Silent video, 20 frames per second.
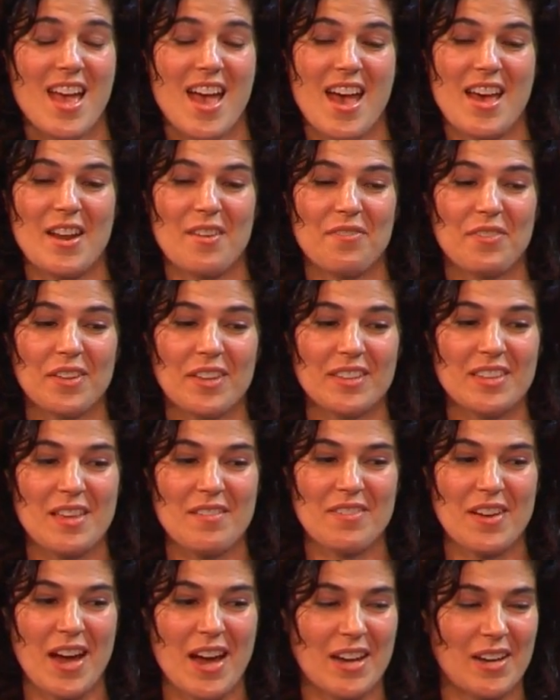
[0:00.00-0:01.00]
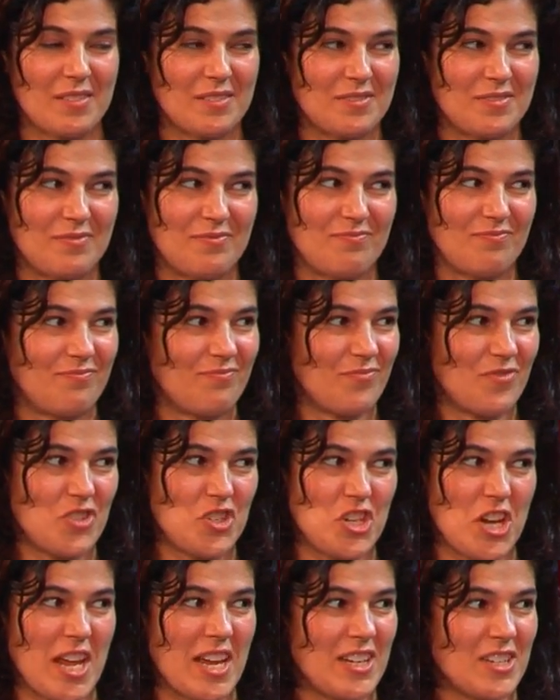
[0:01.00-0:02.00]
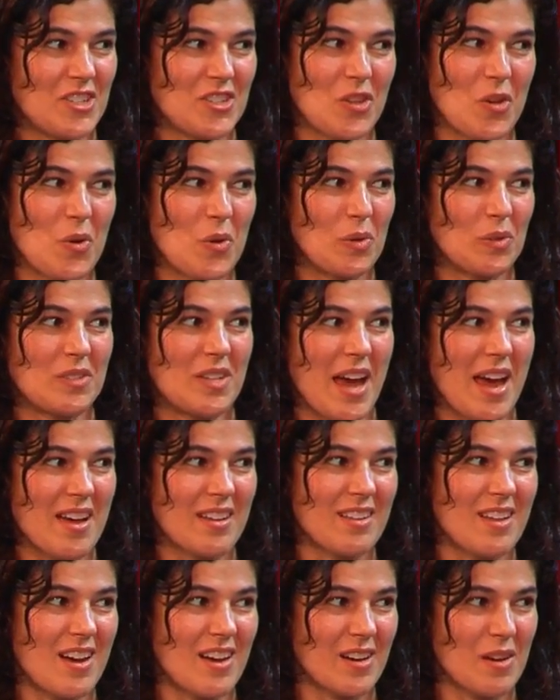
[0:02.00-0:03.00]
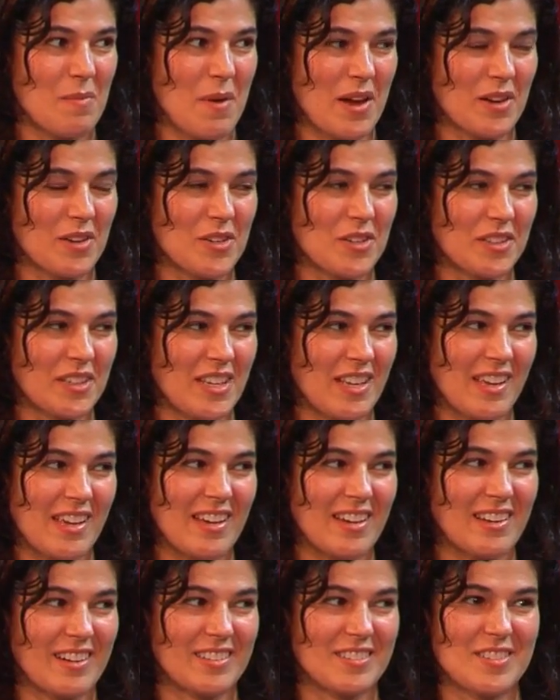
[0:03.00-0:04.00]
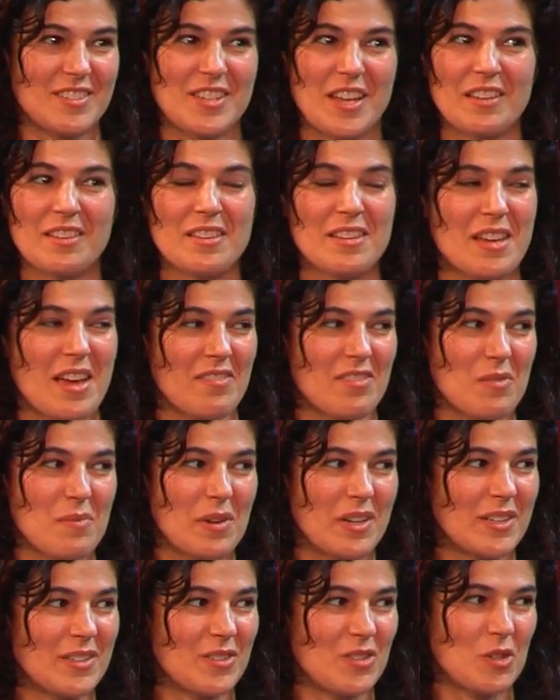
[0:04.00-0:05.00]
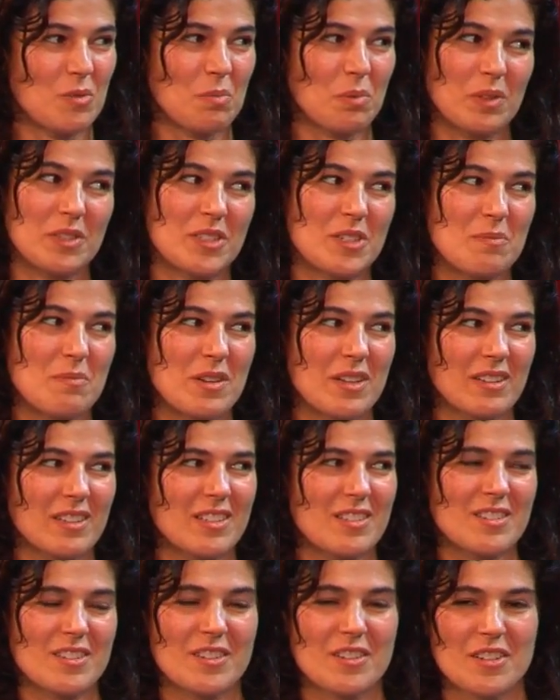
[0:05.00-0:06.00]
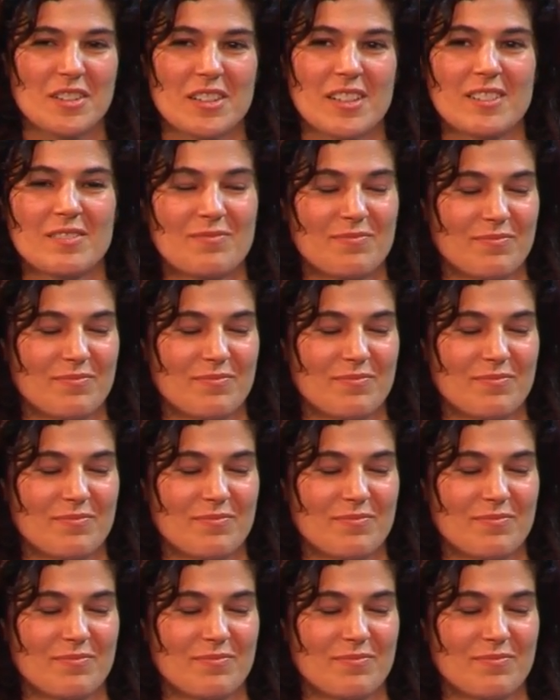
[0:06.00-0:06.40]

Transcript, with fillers: And I feel like they've kind of changed the whole dialogue about cooking here. Suddenly everybody's super into Middle Eastern cooking.